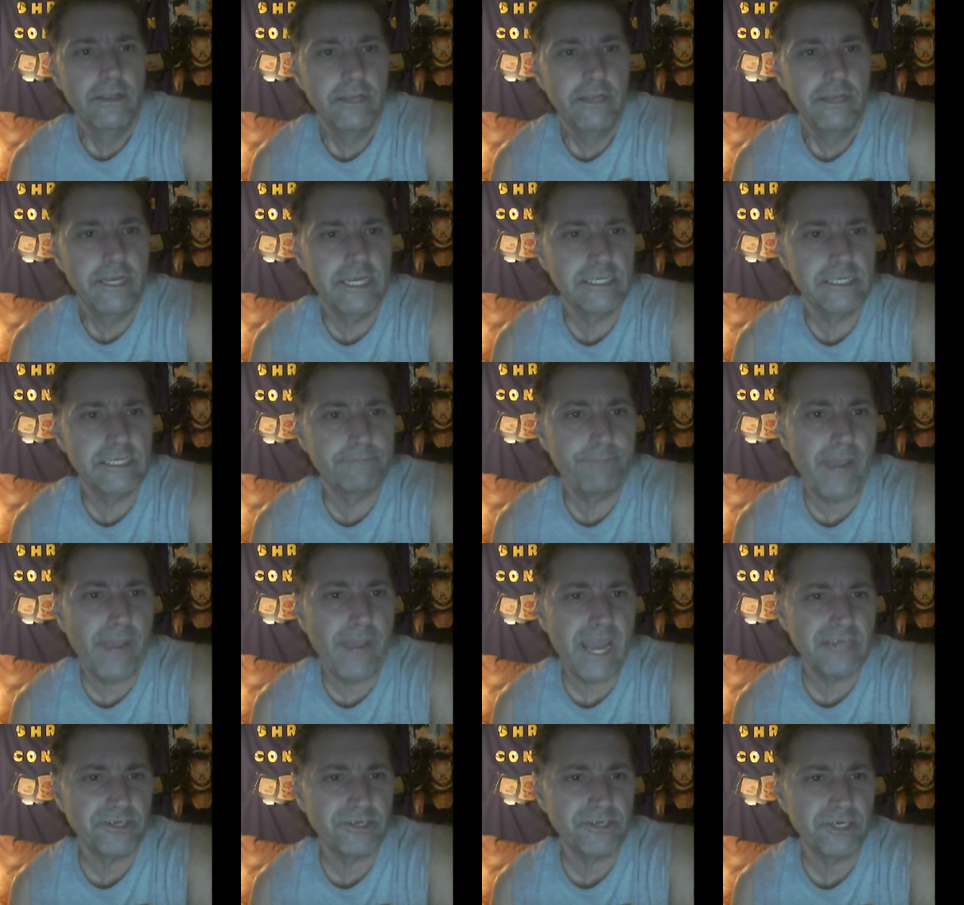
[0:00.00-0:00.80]
his
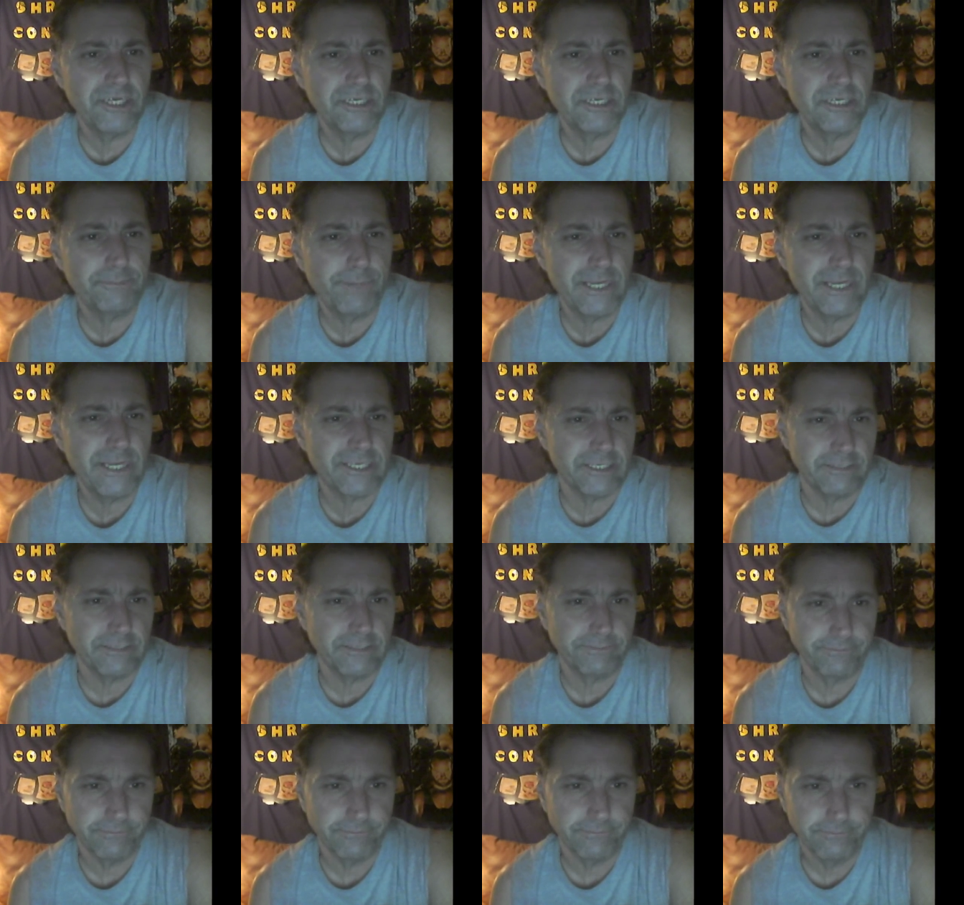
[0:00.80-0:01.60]
passion his
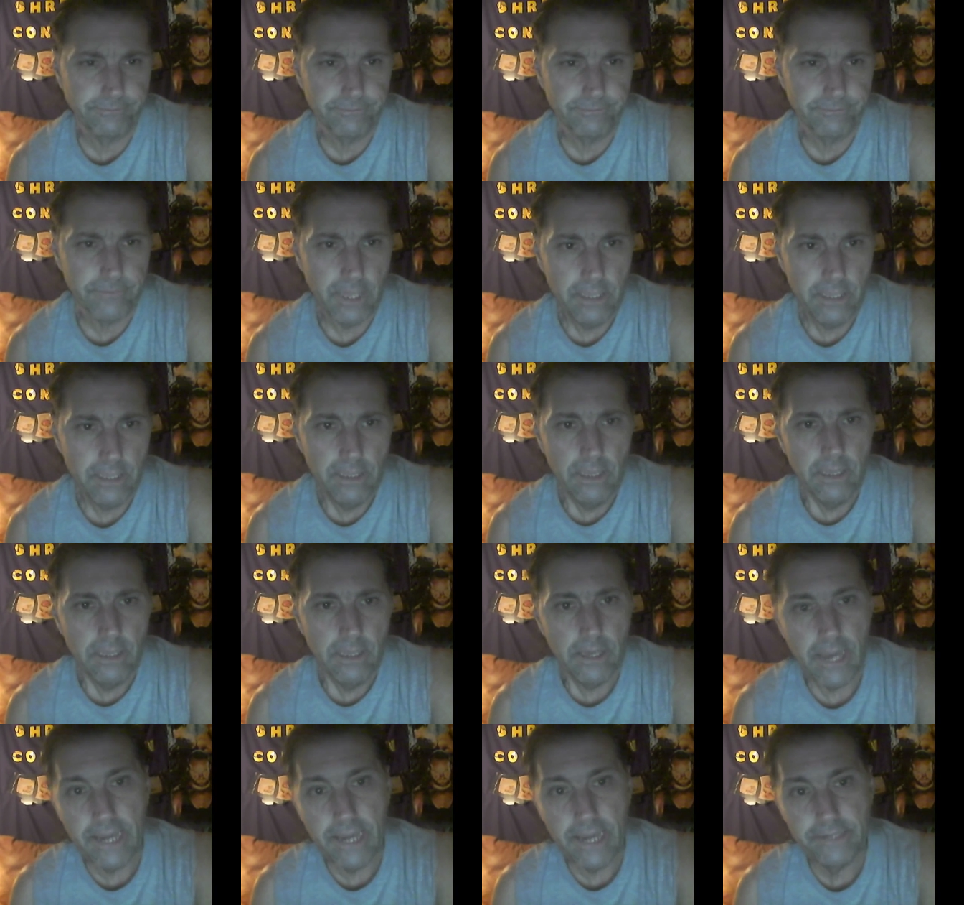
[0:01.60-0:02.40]
prison.
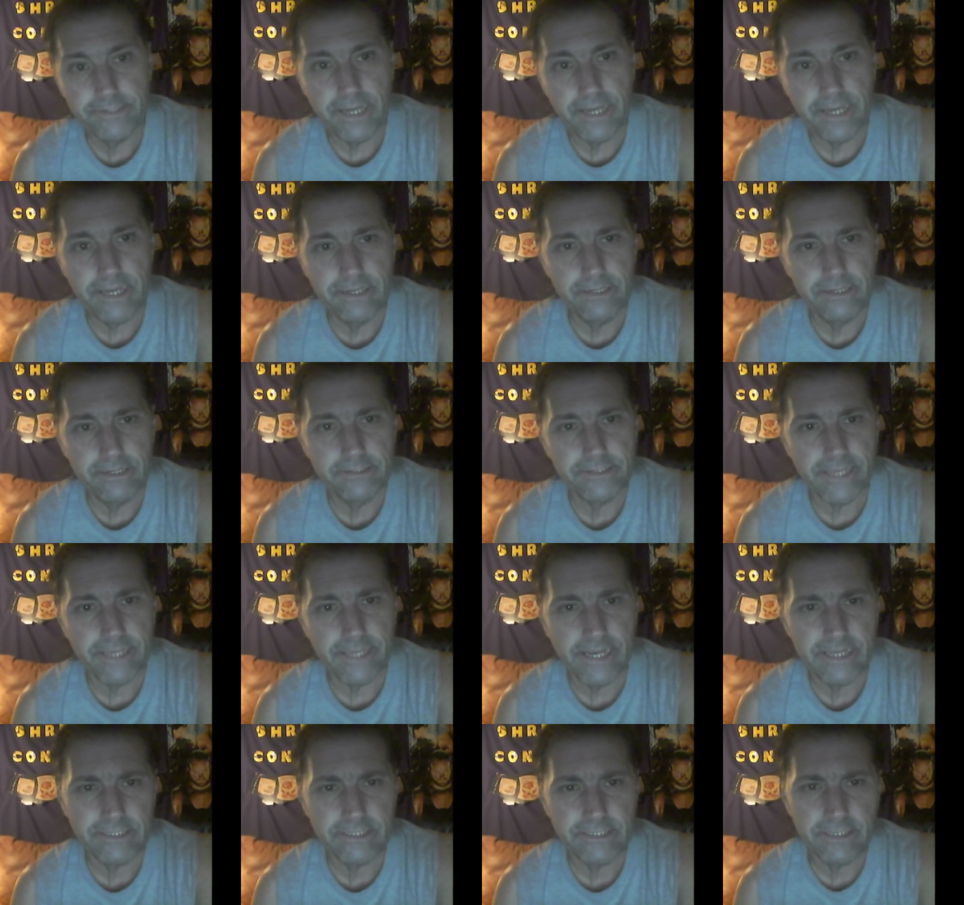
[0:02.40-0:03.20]
AJ
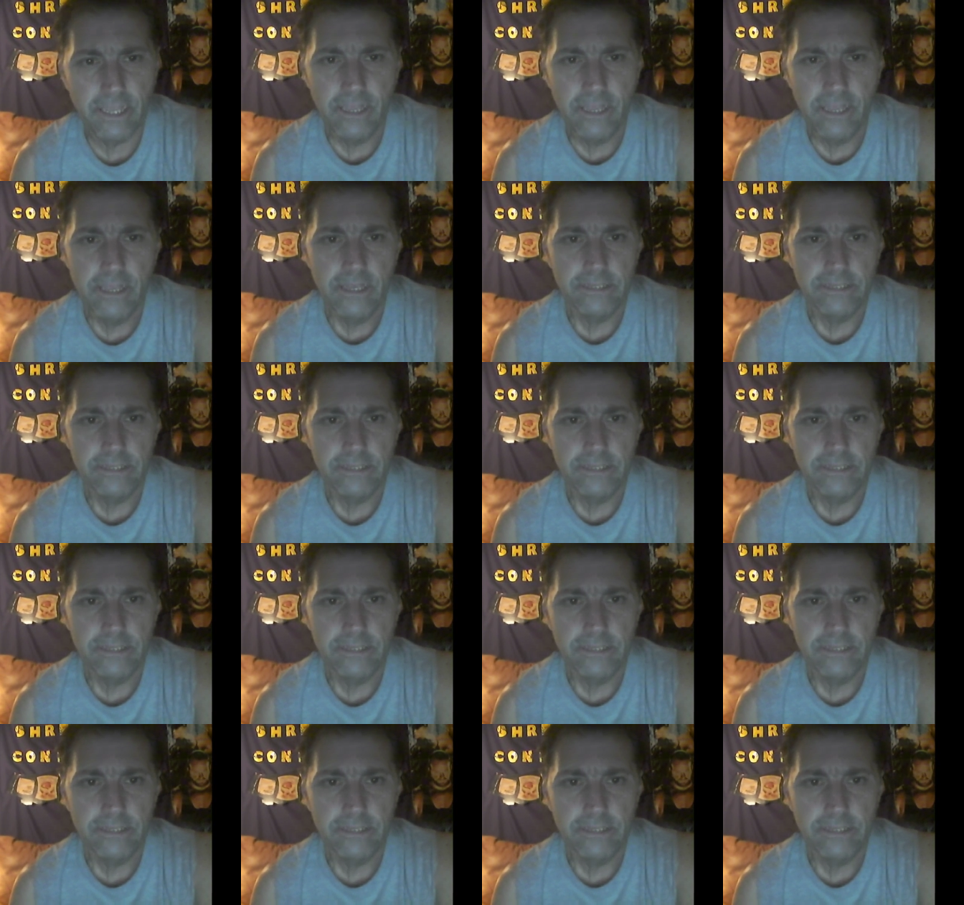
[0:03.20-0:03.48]
says,